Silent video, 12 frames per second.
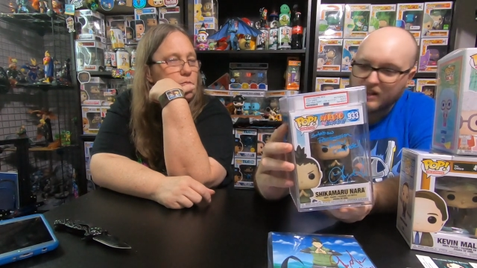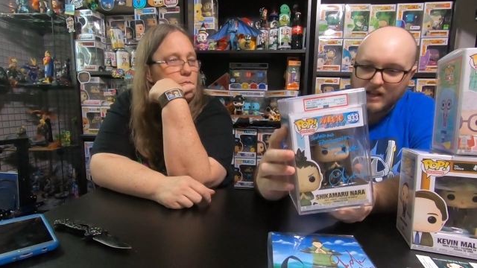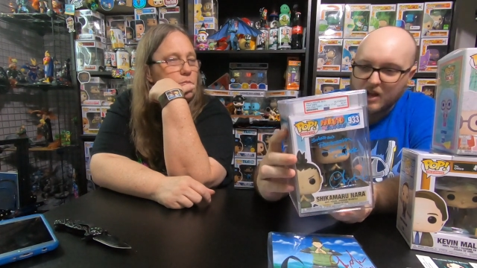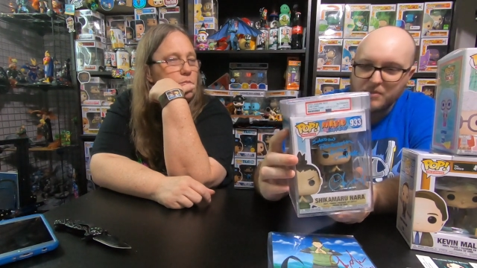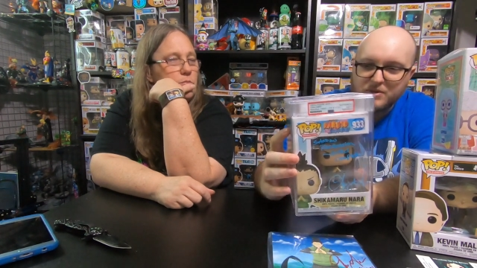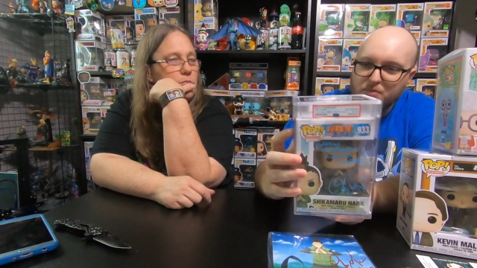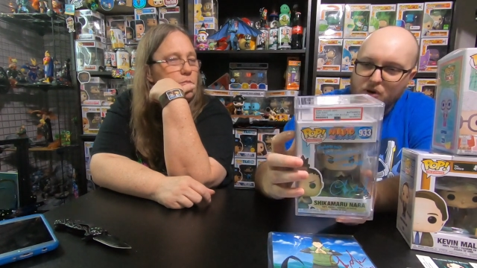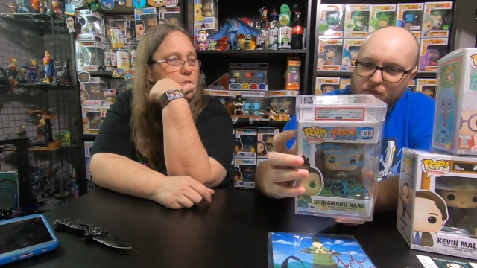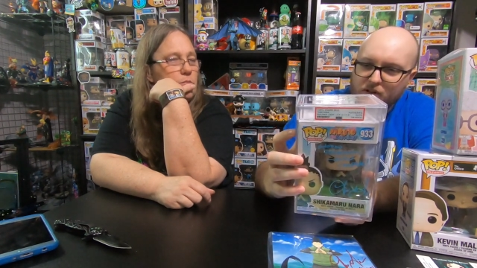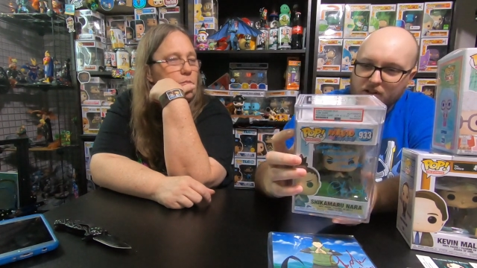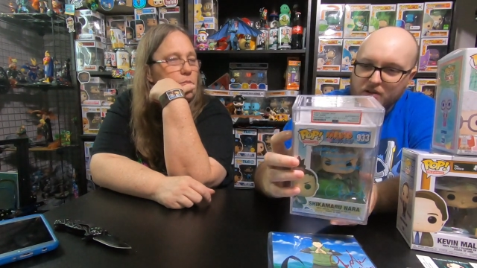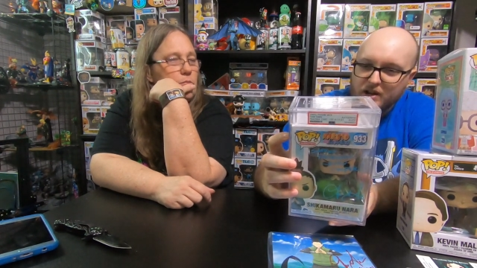Speaker 1: like, I'd be
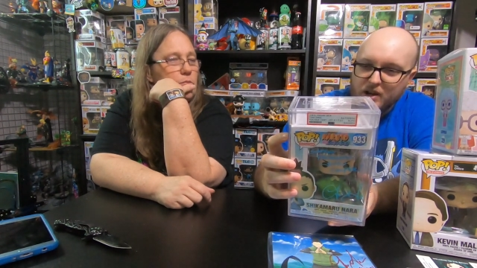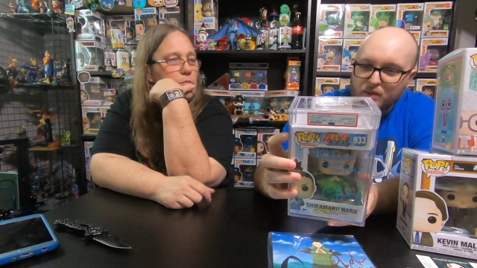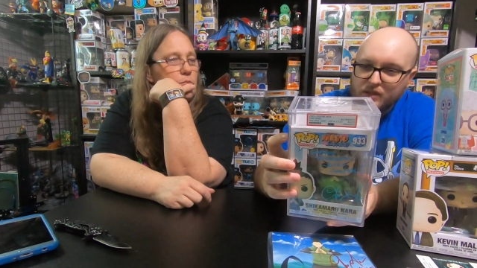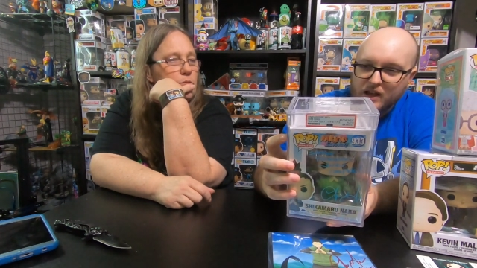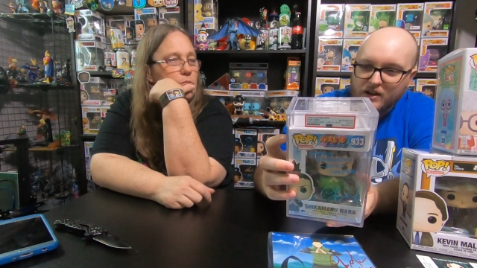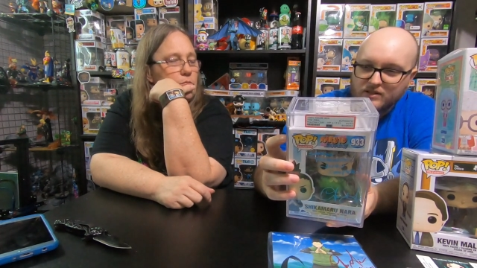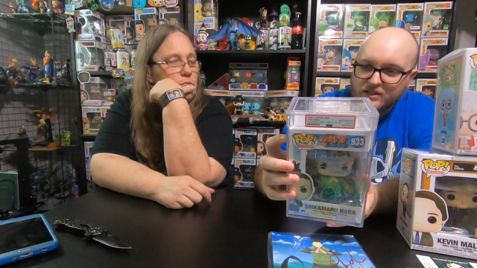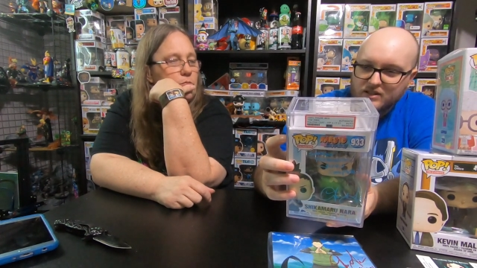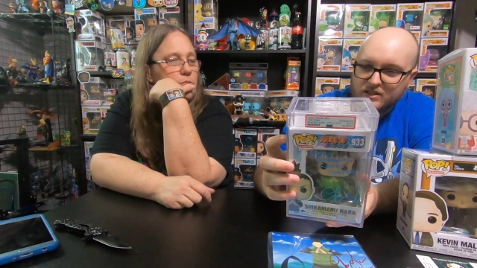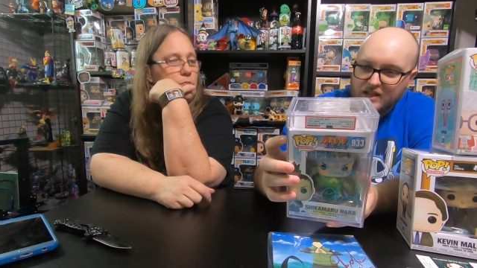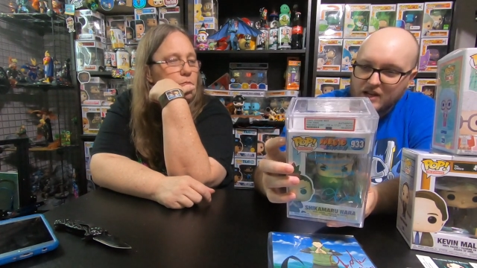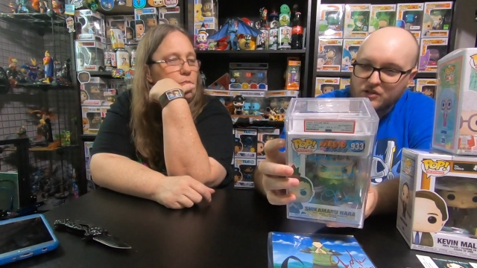perfectly okay with that, because
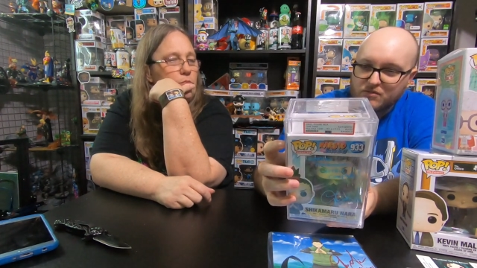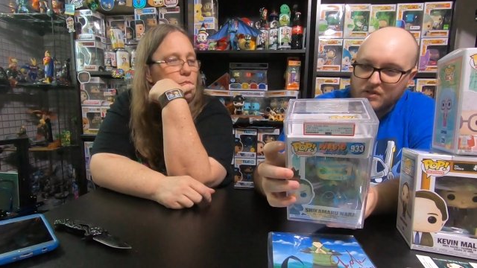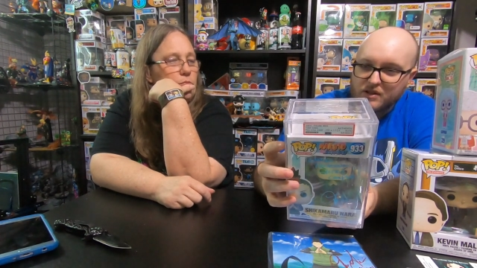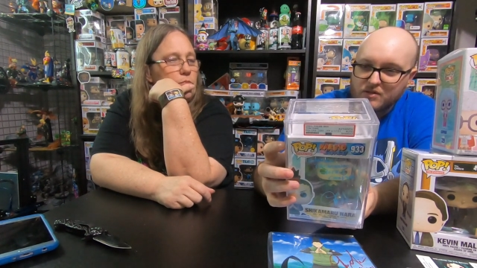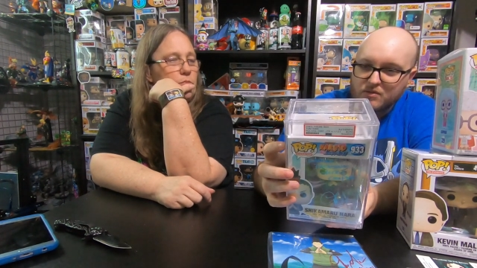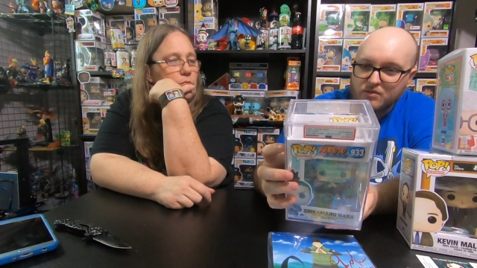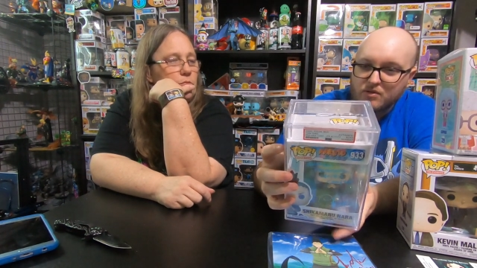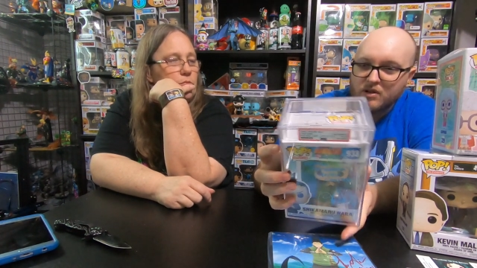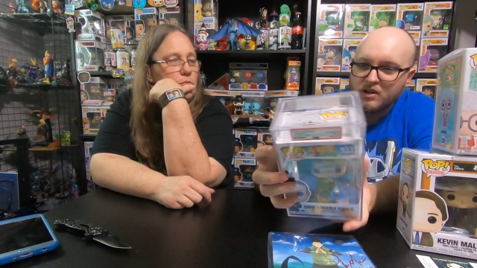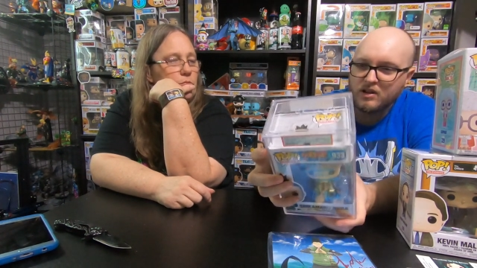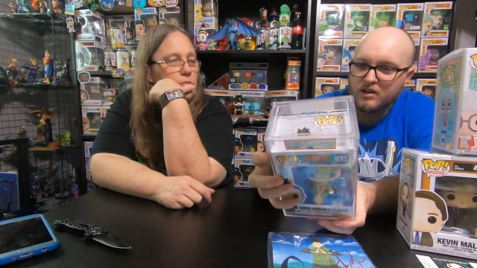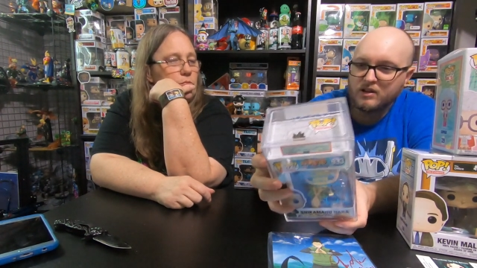this is actually really cool.
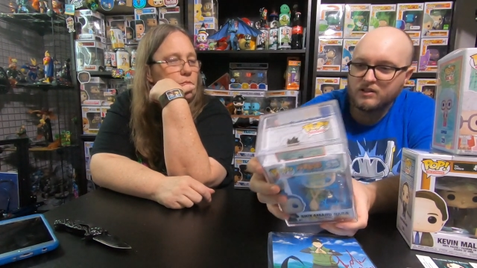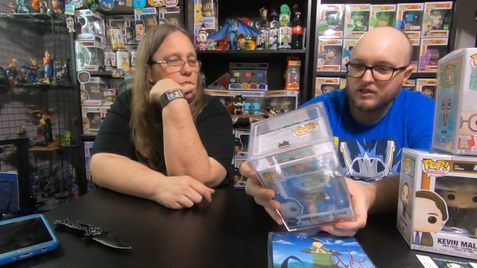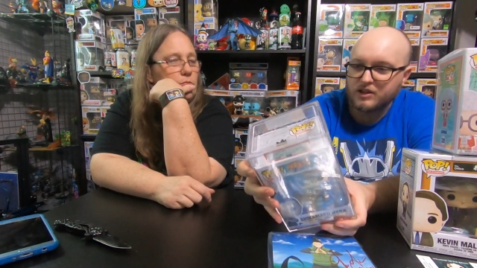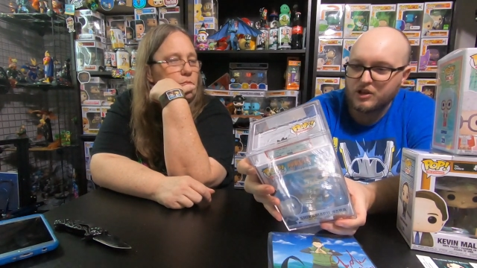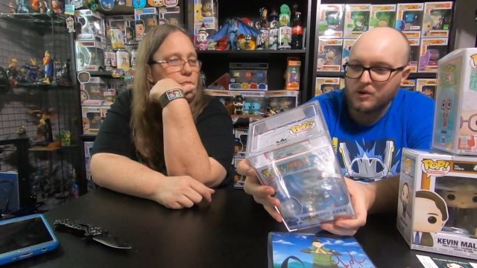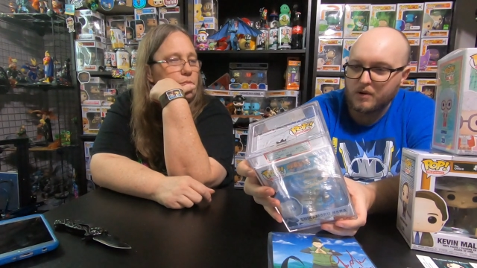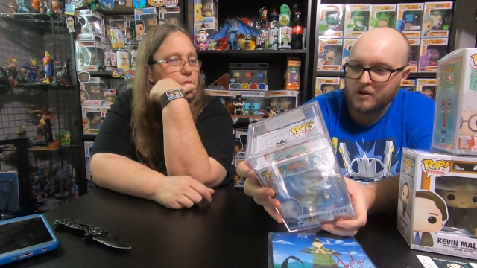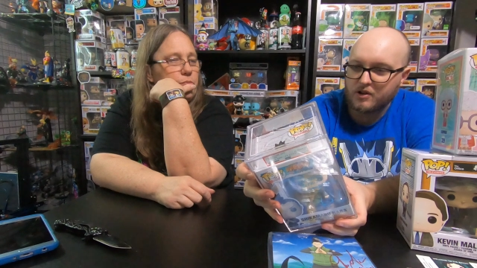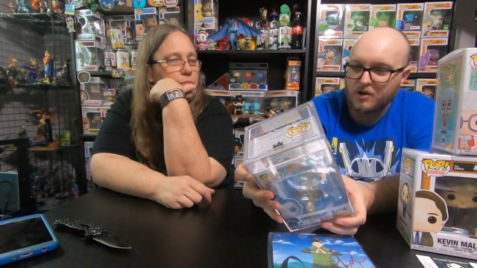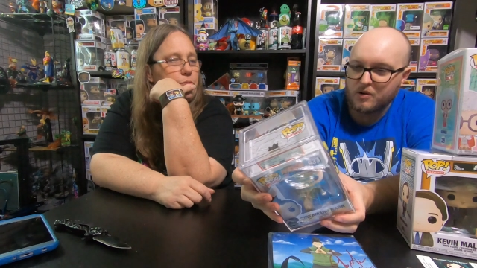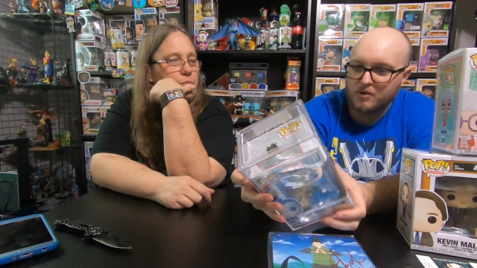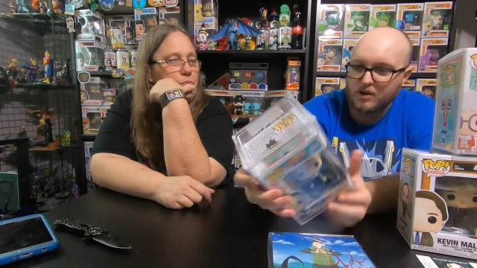The QR
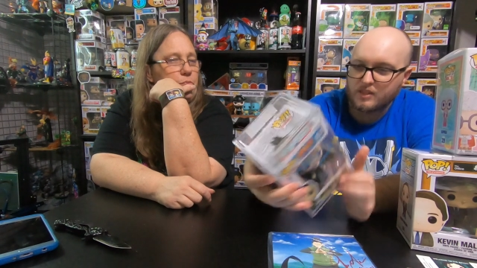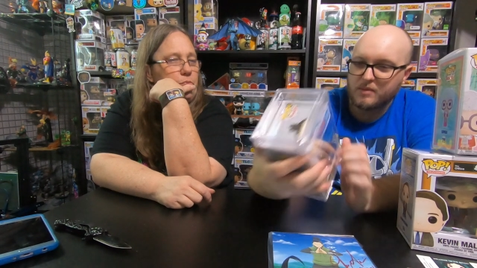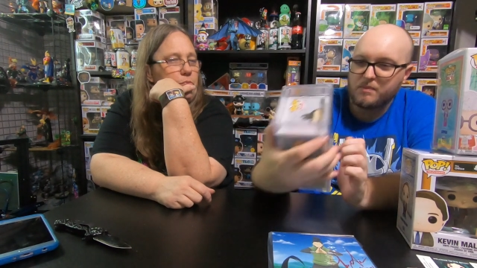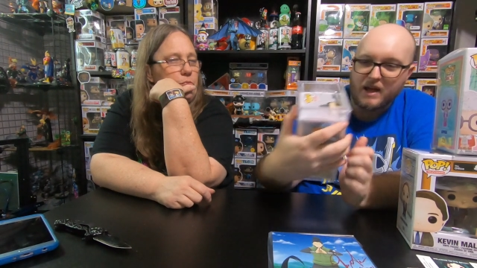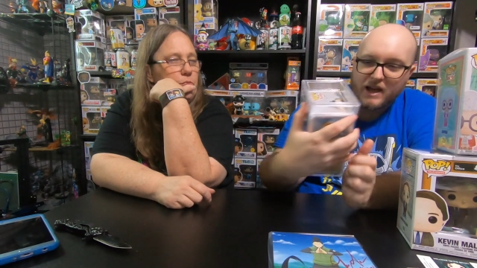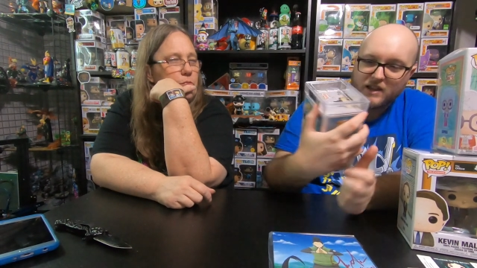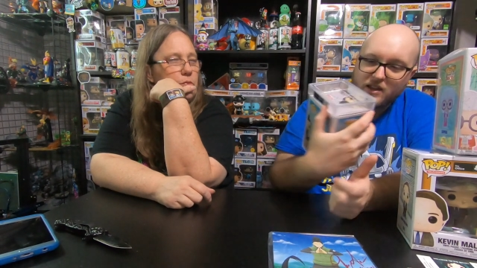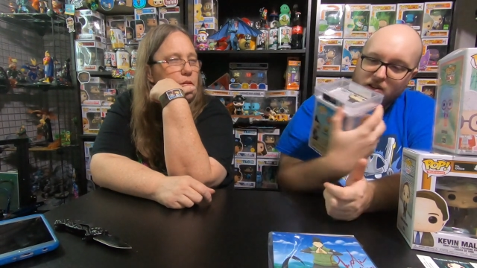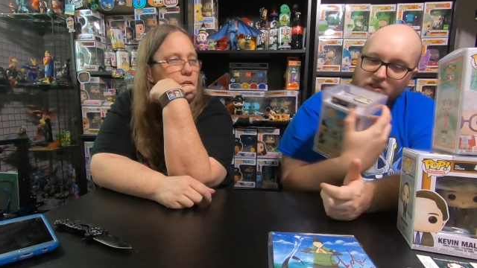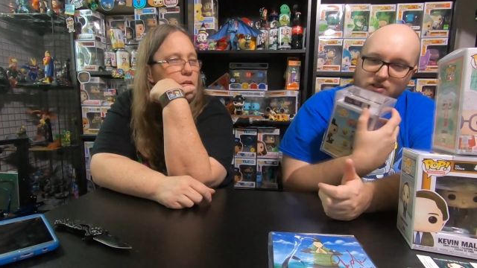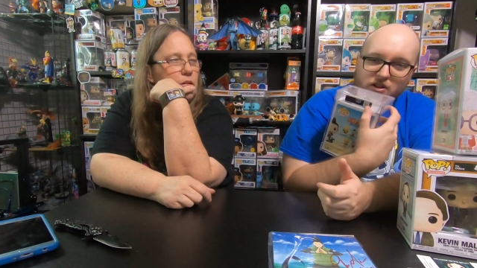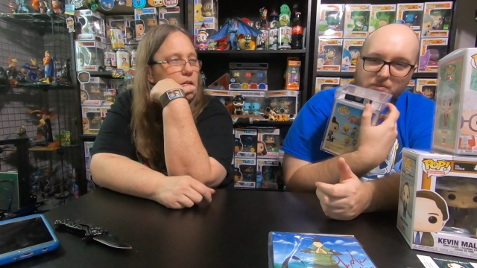code on the back
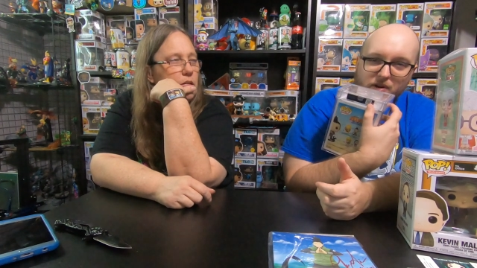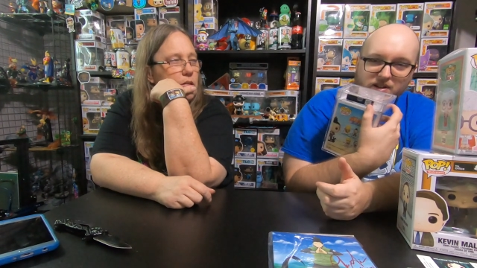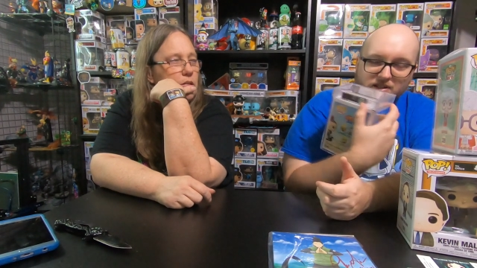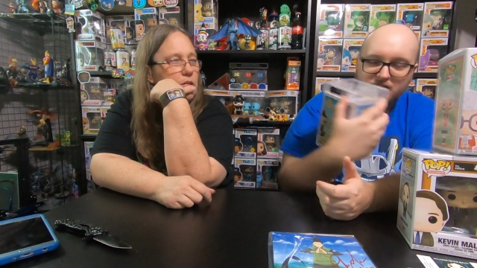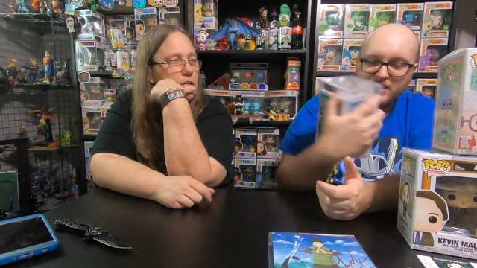here, so you probably